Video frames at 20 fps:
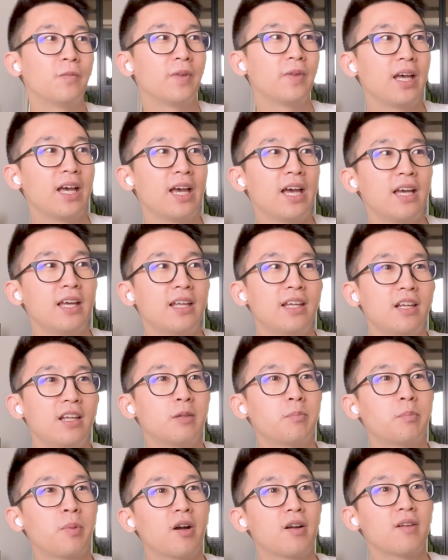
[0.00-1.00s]

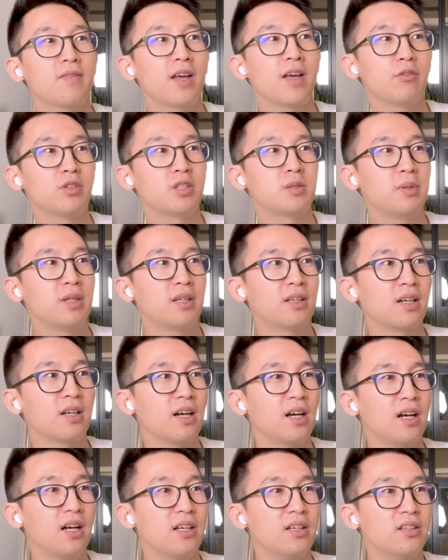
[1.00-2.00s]
And part of that was
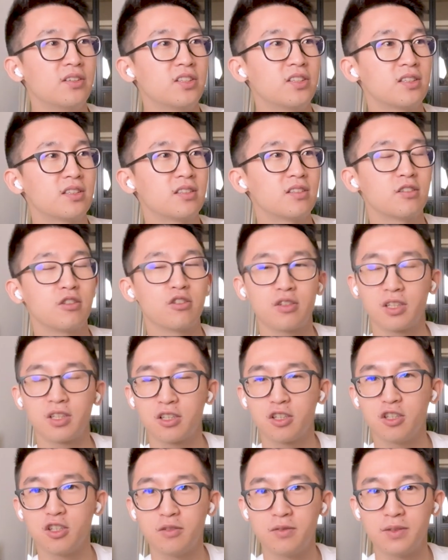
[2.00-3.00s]
because during
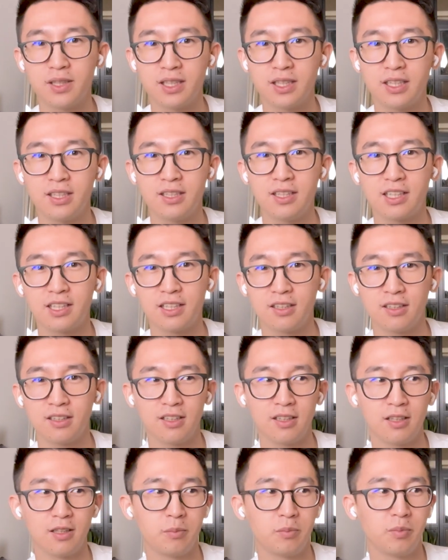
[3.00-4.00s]
COVID,
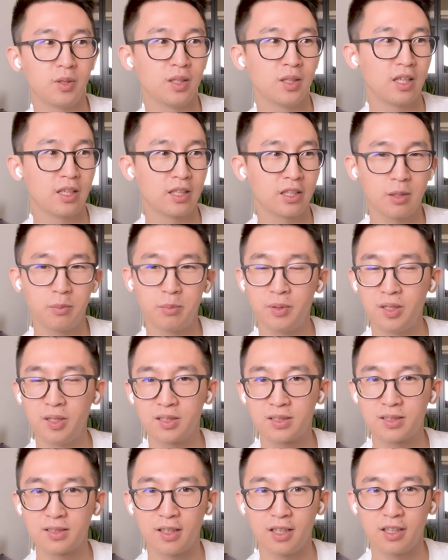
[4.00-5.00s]
a lot of
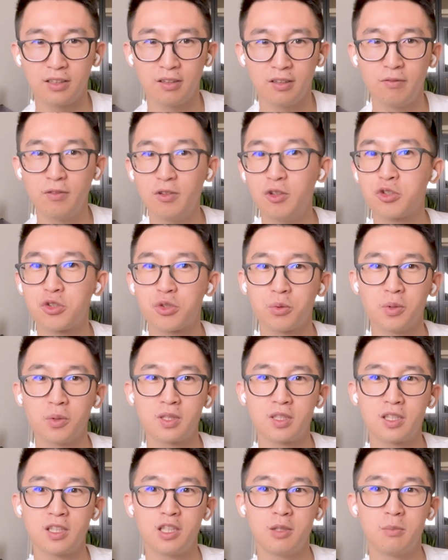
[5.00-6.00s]
companies thought the future
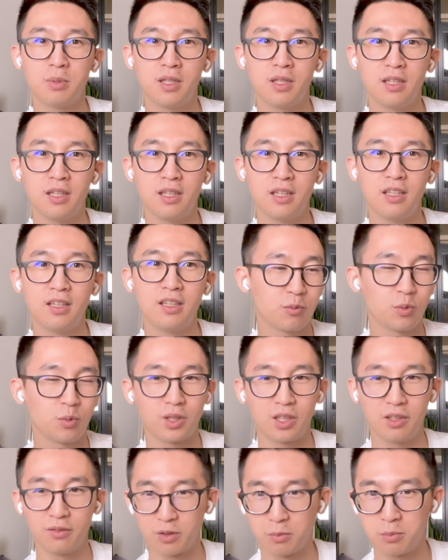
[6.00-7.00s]
was going to be
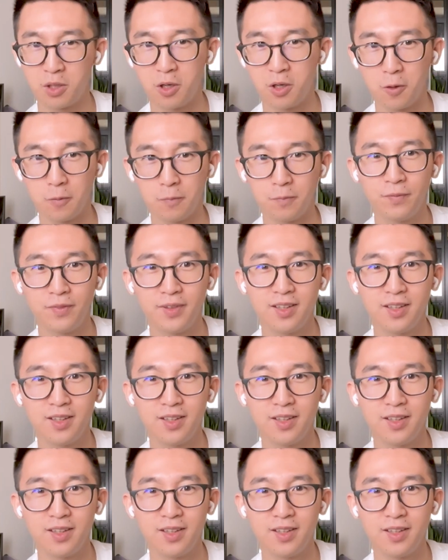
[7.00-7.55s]
working from home.